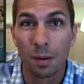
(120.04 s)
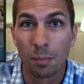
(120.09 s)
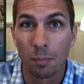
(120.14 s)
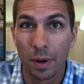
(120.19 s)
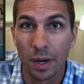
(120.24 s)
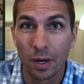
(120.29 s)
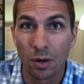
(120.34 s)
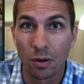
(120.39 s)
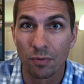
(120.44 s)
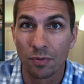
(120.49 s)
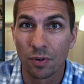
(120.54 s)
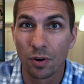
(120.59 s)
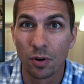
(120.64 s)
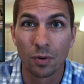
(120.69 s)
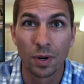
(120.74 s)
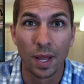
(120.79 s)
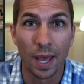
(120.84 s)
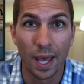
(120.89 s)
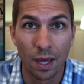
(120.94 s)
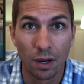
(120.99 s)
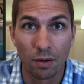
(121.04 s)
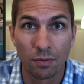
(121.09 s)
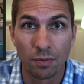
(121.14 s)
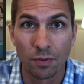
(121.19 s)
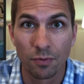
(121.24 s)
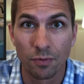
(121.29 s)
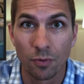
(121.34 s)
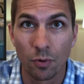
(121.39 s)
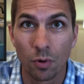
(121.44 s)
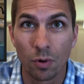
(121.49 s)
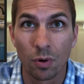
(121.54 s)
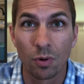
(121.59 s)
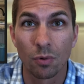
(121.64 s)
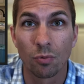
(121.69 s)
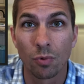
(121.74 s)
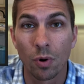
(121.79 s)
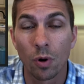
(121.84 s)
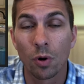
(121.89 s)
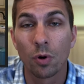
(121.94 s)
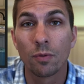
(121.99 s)
microphone out of the four,
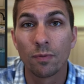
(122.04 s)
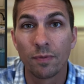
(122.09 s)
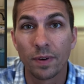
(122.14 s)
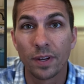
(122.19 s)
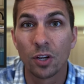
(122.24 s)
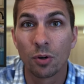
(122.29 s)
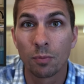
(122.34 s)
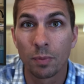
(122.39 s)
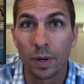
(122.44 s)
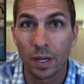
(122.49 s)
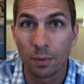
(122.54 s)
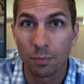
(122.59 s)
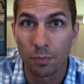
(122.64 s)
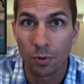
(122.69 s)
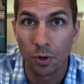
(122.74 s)
Rode VideoMic